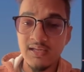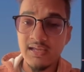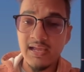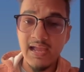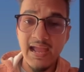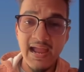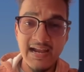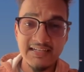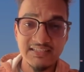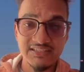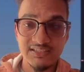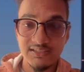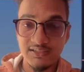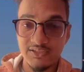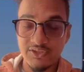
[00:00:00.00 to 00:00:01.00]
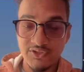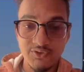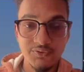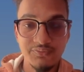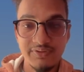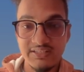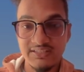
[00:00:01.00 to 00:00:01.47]
adds new
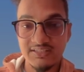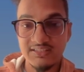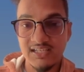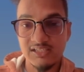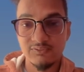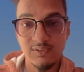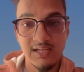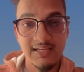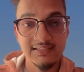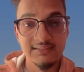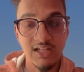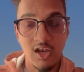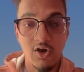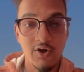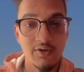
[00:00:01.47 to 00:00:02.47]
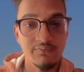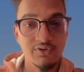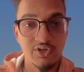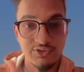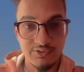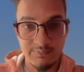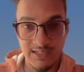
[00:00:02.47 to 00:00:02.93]
features as well as a lot of
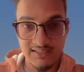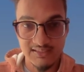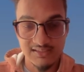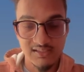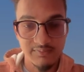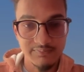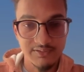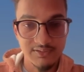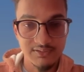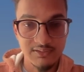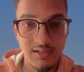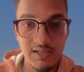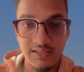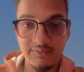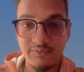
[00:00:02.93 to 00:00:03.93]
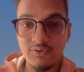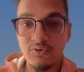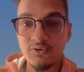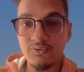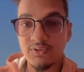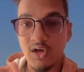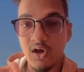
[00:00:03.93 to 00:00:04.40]
customization options. If you go
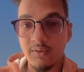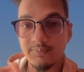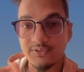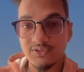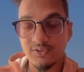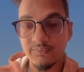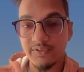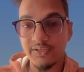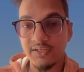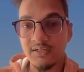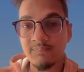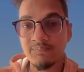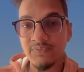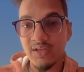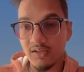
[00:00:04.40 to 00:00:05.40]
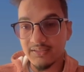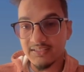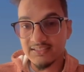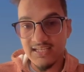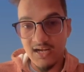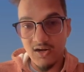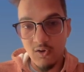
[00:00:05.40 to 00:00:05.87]
to the option over here, these
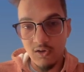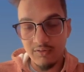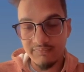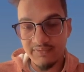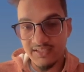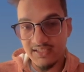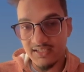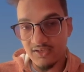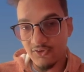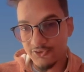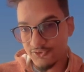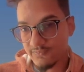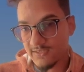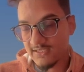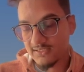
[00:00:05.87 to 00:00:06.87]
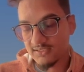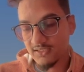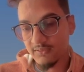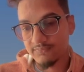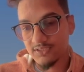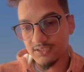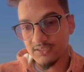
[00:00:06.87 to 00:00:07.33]
are all of the customization
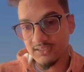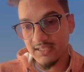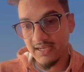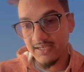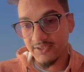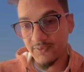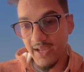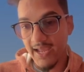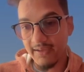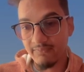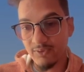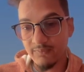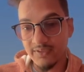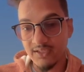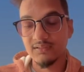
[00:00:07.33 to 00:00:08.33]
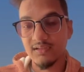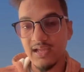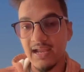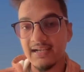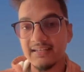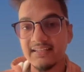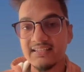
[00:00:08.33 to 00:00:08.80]
options that you have over here,
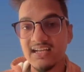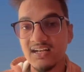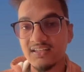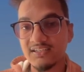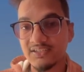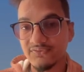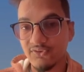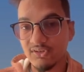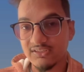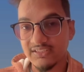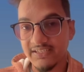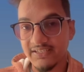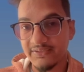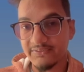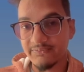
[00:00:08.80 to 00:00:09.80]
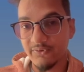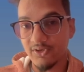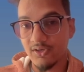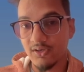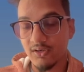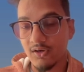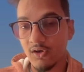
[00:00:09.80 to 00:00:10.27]
and these are the default settings
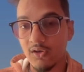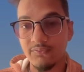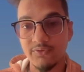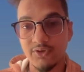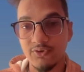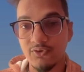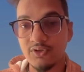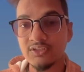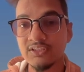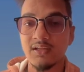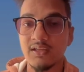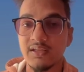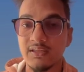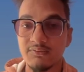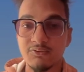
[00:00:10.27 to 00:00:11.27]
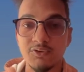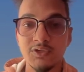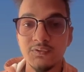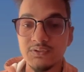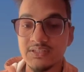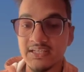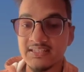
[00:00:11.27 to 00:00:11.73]
for all of your nodes. If you want to
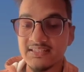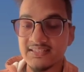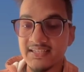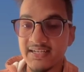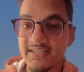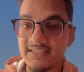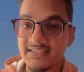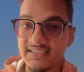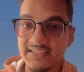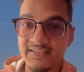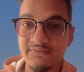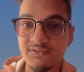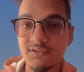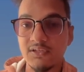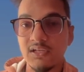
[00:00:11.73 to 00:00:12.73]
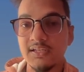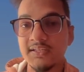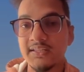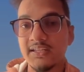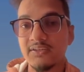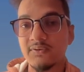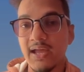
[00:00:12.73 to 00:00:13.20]
change settings individually,
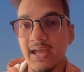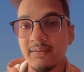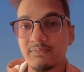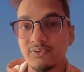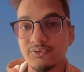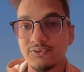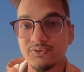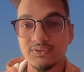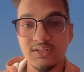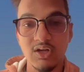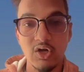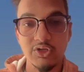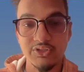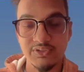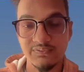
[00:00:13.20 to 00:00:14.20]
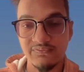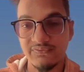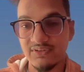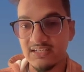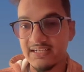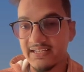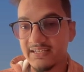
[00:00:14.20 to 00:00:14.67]
then you have to use the custom
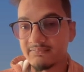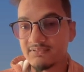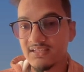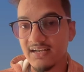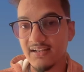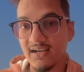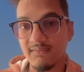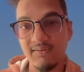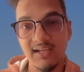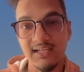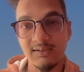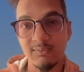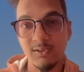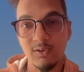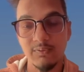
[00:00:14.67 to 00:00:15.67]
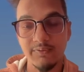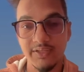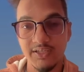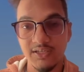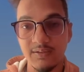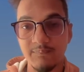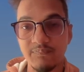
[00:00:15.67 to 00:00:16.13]
field names that are available over
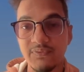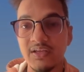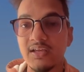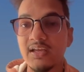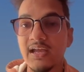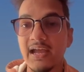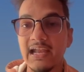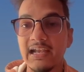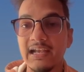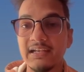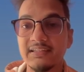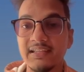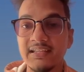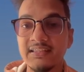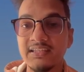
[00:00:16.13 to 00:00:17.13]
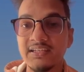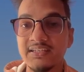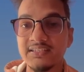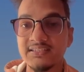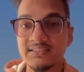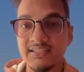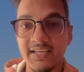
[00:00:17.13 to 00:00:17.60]
here. And then there
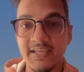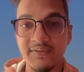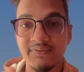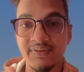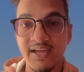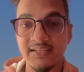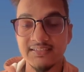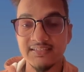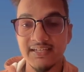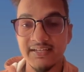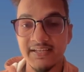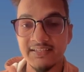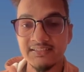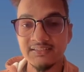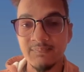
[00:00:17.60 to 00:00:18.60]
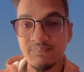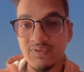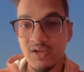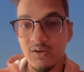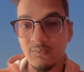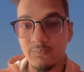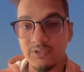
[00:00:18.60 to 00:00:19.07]
is the API settings,
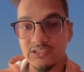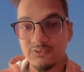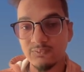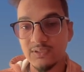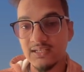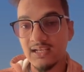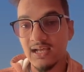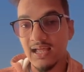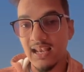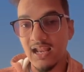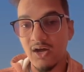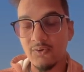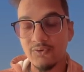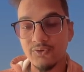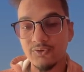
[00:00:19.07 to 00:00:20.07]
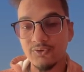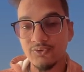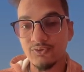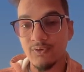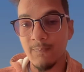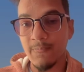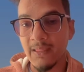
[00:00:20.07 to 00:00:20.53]
which will allow you
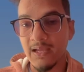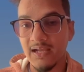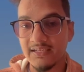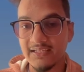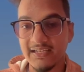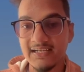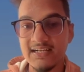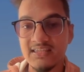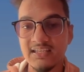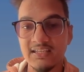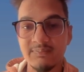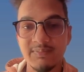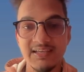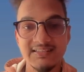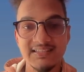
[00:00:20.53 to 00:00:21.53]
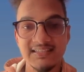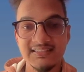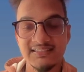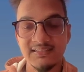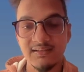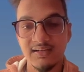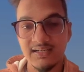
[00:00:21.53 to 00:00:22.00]
to get the
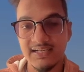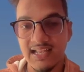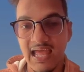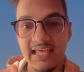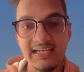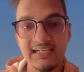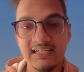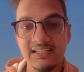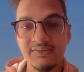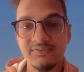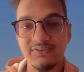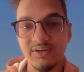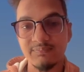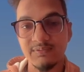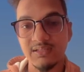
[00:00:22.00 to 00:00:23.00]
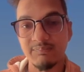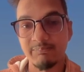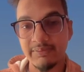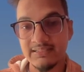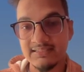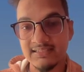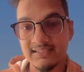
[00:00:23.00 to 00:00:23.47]
images directly from the
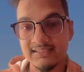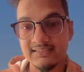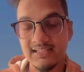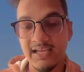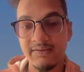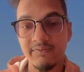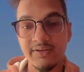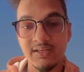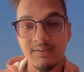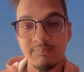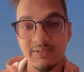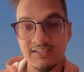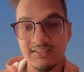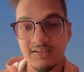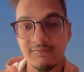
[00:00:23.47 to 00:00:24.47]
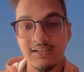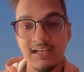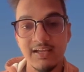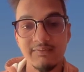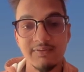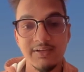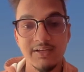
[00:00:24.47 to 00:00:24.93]
Pixels library, Pixabay
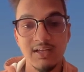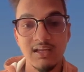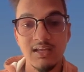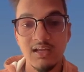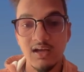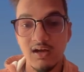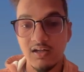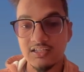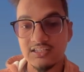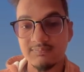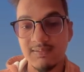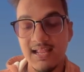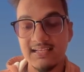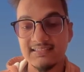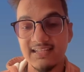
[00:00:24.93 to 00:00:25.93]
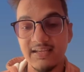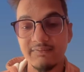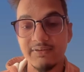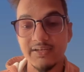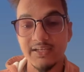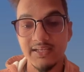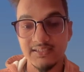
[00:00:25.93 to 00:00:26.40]
library, Unsplash
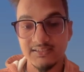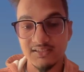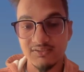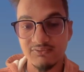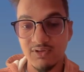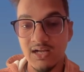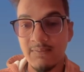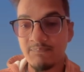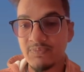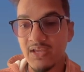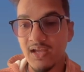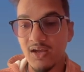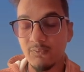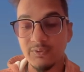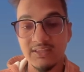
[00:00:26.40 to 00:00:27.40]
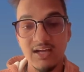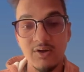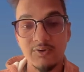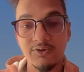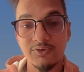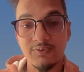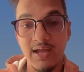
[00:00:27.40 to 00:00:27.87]
library, etc.,
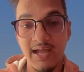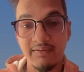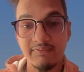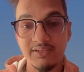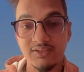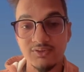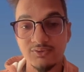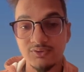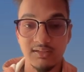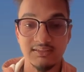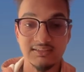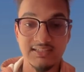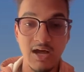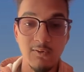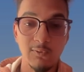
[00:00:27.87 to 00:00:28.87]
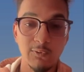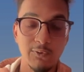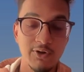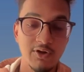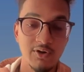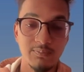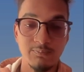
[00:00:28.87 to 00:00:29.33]
without you having to
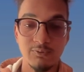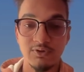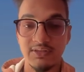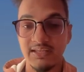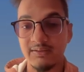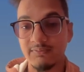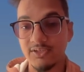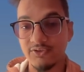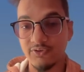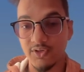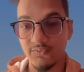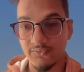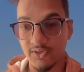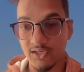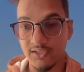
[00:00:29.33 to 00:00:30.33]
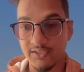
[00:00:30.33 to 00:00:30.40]
download or put them into your vault.